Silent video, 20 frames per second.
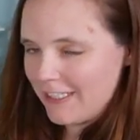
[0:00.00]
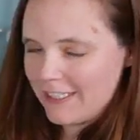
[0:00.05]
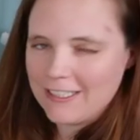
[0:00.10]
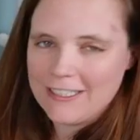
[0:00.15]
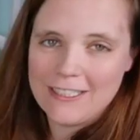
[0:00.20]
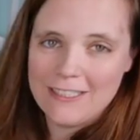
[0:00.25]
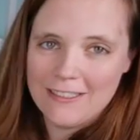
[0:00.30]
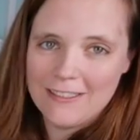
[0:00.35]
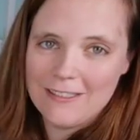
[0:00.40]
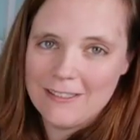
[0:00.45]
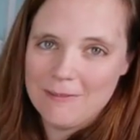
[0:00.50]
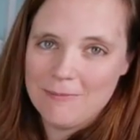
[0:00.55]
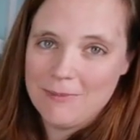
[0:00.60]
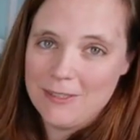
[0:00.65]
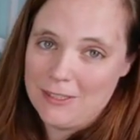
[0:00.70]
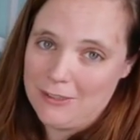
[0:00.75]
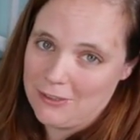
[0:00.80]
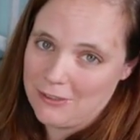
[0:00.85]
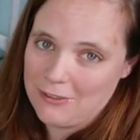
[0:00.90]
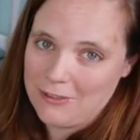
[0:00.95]
to cut
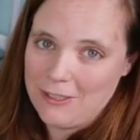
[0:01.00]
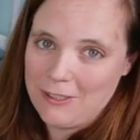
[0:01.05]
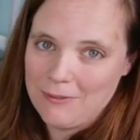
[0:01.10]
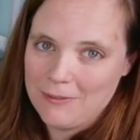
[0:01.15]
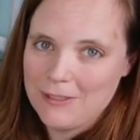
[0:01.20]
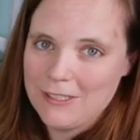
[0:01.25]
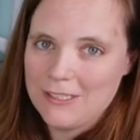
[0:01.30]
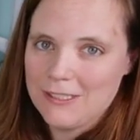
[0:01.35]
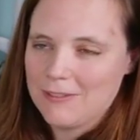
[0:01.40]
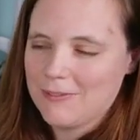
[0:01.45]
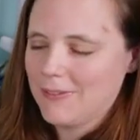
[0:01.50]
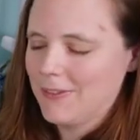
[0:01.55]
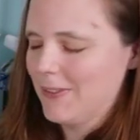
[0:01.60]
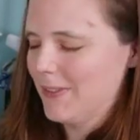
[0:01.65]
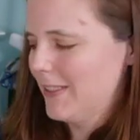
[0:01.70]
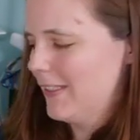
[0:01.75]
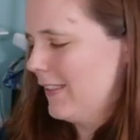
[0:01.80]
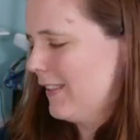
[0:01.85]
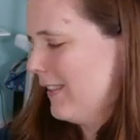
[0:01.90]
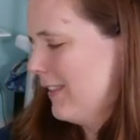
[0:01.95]
something straight when it's
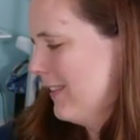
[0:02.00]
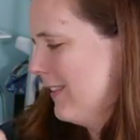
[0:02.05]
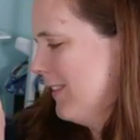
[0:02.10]
folded.